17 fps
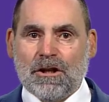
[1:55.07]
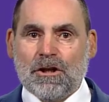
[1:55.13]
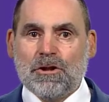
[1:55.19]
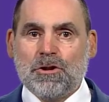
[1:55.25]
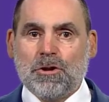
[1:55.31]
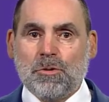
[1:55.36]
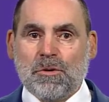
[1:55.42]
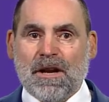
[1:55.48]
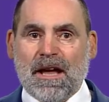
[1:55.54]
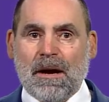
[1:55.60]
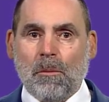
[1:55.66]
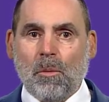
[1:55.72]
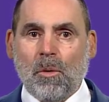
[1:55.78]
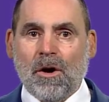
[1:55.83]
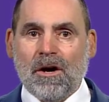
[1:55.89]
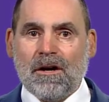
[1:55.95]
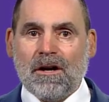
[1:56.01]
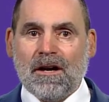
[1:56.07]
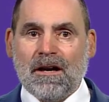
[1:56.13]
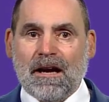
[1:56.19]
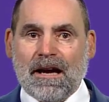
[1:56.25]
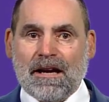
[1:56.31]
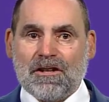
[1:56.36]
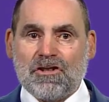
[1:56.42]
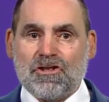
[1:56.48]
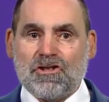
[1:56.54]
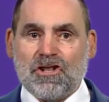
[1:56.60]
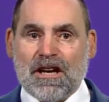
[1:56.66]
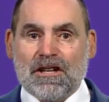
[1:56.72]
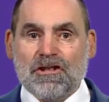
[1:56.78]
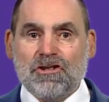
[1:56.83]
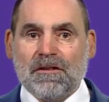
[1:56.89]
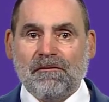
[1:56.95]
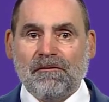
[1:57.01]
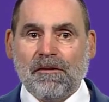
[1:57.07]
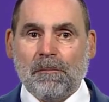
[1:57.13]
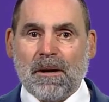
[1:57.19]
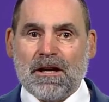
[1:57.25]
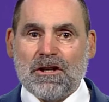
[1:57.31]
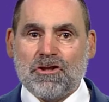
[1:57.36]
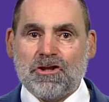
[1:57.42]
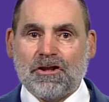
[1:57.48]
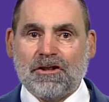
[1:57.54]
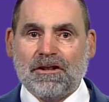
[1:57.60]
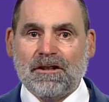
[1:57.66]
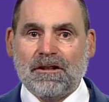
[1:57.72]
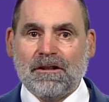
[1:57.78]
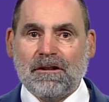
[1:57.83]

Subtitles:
to network, exchange information